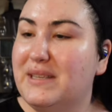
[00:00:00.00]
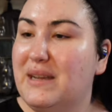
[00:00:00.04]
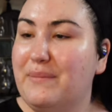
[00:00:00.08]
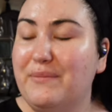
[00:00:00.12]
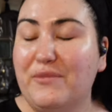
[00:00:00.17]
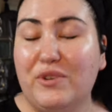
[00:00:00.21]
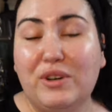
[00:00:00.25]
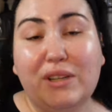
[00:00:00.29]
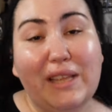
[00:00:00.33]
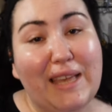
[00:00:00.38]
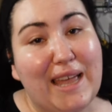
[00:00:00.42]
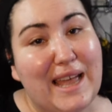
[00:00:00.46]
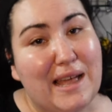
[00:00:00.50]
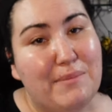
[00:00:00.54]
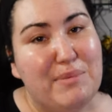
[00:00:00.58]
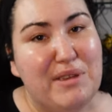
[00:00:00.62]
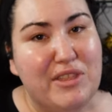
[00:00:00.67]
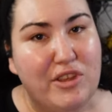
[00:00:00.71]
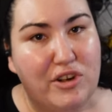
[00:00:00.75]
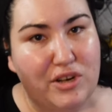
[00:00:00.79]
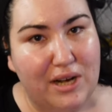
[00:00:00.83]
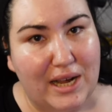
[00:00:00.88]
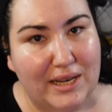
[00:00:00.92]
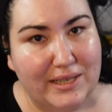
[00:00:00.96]
I'm really happy
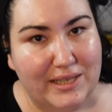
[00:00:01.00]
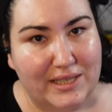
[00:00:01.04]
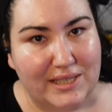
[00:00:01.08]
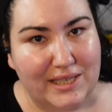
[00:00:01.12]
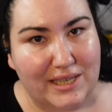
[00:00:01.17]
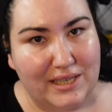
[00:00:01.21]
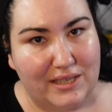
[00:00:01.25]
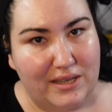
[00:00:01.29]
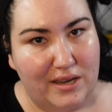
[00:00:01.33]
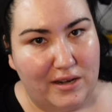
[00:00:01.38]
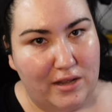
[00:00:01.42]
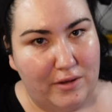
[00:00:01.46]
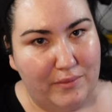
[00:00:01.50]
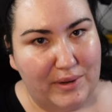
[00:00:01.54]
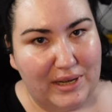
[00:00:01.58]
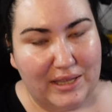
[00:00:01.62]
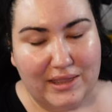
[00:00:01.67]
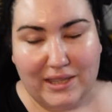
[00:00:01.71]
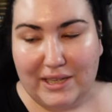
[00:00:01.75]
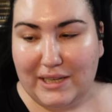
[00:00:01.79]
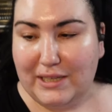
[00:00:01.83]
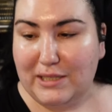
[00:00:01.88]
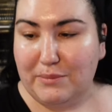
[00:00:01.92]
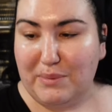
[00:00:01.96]
they're not discontinuing
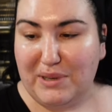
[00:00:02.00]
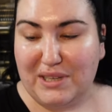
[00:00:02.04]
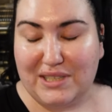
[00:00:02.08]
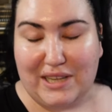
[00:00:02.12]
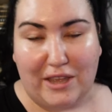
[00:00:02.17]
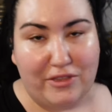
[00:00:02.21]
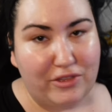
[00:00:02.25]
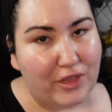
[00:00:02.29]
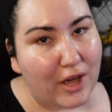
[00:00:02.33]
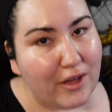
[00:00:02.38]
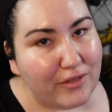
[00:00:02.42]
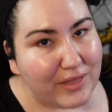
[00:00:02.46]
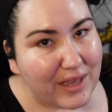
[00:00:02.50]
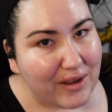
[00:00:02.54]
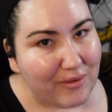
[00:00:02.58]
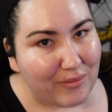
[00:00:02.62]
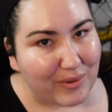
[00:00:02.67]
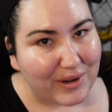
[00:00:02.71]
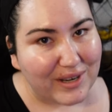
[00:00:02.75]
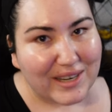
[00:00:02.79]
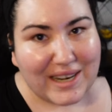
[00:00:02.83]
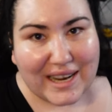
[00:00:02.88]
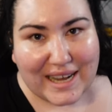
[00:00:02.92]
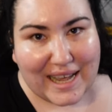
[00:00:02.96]
these because I thought they
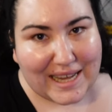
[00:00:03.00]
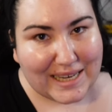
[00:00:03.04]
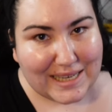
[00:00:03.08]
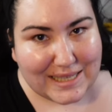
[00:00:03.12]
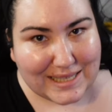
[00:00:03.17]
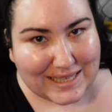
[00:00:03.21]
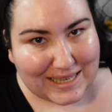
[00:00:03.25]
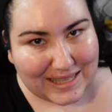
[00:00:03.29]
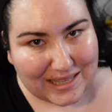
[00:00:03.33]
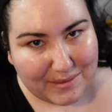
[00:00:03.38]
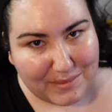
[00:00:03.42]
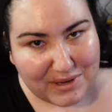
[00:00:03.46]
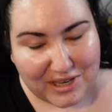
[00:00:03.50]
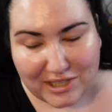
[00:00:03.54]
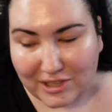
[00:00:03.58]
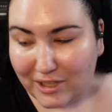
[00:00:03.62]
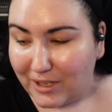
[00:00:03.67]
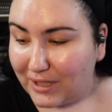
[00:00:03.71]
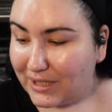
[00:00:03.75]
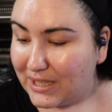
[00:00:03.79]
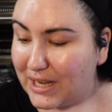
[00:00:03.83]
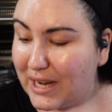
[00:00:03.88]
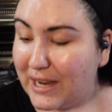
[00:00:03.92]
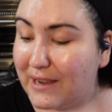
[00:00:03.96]
were. I hadn't seen them in a
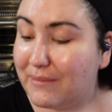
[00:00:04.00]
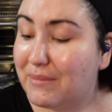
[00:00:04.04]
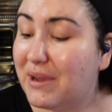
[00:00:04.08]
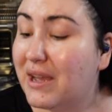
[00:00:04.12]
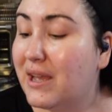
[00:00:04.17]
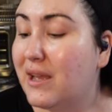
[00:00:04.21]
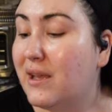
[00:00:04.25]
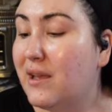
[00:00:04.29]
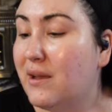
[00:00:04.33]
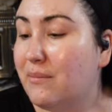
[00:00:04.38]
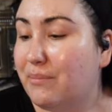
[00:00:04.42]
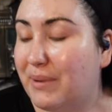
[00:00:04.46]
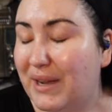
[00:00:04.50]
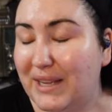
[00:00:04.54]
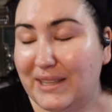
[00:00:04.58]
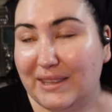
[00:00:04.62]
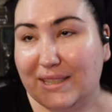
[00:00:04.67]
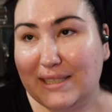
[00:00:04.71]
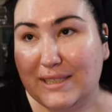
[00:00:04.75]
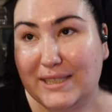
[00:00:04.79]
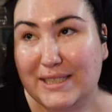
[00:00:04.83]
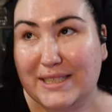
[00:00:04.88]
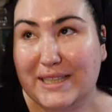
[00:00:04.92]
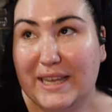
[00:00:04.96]
long time, but
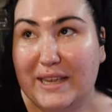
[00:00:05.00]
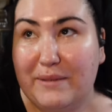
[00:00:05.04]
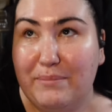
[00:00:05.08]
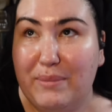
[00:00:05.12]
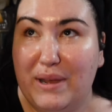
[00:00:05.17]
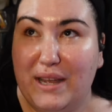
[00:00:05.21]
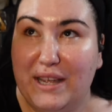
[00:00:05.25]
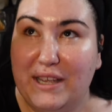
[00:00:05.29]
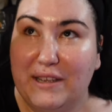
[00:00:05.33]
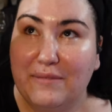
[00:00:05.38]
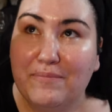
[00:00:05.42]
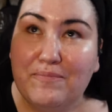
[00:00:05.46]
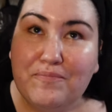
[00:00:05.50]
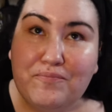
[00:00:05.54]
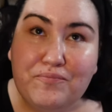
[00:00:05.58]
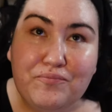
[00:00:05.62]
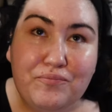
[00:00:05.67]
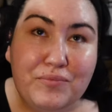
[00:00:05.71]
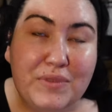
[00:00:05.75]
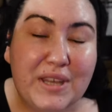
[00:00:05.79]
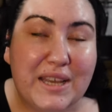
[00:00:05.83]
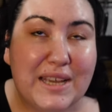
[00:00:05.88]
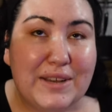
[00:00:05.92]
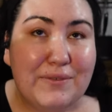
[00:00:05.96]
this is like my...
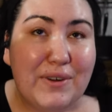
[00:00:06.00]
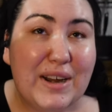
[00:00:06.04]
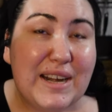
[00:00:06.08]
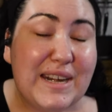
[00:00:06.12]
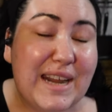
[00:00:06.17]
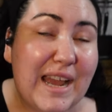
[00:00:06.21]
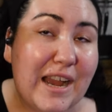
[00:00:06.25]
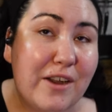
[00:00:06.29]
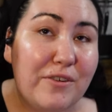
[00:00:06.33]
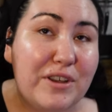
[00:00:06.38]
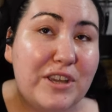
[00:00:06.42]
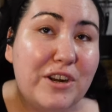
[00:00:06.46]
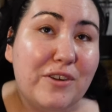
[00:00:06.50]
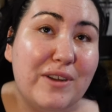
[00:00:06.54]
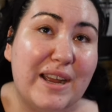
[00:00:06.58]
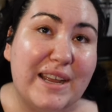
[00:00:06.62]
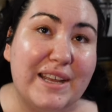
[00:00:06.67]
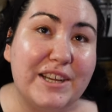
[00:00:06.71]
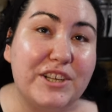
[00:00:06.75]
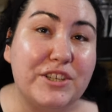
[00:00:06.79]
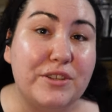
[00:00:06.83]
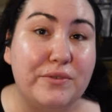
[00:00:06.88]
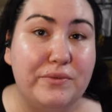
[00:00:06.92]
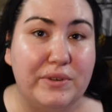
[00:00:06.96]
Right now, you know, I
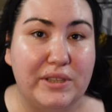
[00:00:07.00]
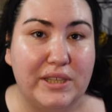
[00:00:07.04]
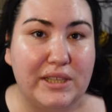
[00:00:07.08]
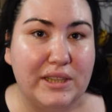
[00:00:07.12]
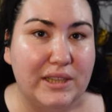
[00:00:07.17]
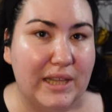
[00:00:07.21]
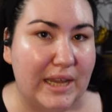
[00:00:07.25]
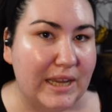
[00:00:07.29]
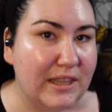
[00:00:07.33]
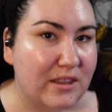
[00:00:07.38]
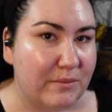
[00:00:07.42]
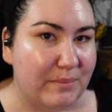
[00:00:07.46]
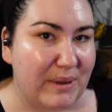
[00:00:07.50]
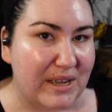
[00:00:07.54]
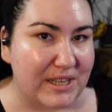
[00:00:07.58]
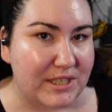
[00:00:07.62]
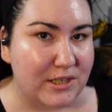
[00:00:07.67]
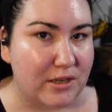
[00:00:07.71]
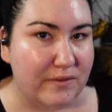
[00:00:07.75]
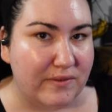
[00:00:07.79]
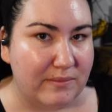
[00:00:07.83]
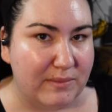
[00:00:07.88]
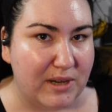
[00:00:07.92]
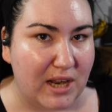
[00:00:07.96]
actually really like the
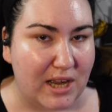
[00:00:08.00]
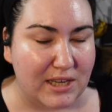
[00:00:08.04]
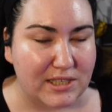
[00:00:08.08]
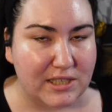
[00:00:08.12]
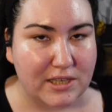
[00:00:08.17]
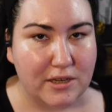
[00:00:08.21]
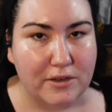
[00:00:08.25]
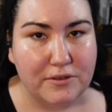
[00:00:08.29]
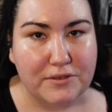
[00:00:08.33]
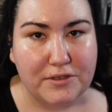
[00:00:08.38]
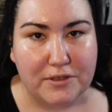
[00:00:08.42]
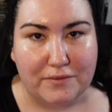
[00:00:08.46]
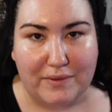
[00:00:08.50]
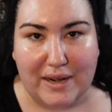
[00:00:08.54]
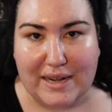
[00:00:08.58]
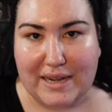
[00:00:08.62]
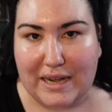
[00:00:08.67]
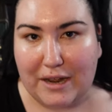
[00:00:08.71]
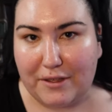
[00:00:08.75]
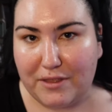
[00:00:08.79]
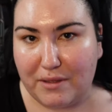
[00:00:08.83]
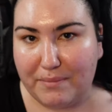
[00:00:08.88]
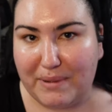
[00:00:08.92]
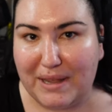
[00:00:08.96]
pesto from Costco. So right
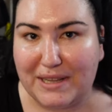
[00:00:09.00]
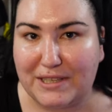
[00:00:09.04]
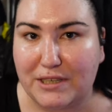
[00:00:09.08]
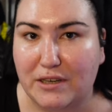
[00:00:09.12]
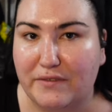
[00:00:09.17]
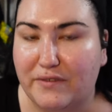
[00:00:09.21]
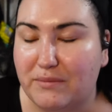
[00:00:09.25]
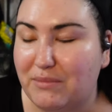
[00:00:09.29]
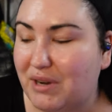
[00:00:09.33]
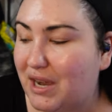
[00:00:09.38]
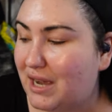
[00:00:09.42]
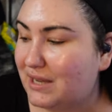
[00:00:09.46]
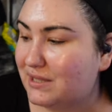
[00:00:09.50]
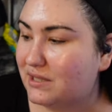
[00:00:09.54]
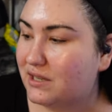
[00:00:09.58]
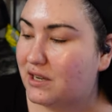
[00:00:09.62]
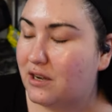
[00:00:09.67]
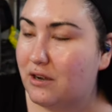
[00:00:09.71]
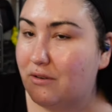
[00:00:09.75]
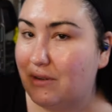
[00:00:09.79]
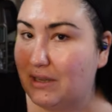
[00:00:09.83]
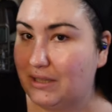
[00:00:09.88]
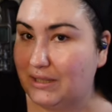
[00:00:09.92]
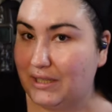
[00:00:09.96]
now the pesto from
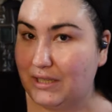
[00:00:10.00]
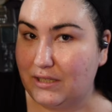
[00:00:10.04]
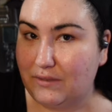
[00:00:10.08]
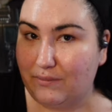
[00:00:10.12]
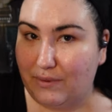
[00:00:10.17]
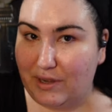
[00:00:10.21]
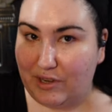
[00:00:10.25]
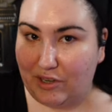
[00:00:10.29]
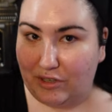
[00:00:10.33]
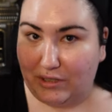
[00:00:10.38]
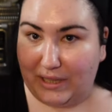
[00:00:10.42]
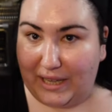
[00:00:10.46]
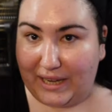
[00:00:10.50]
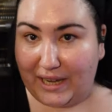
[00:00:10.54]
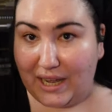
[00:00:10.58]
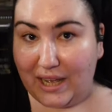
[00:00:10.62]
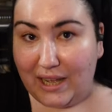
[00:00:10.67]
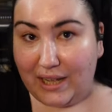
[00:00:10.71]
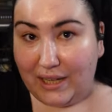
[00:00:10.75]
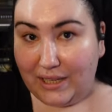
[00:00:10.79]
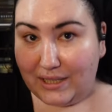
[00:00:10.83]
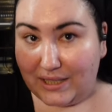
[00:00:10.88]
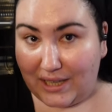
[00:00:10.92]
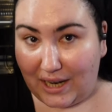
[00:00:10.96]
Costco and this one are like
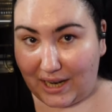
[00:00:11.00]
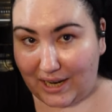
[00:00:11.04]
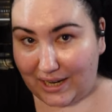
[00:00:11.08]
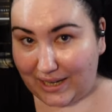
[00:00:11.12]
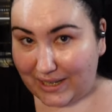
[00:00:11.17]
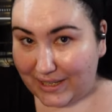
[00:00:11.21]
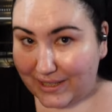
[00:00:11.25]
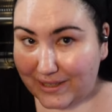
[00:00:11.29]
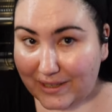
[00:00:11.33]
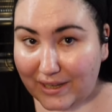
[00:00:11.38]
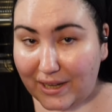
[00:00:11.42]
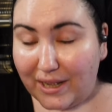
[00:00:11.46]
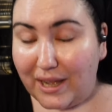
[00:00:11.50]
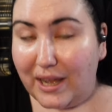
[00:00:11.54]
tied.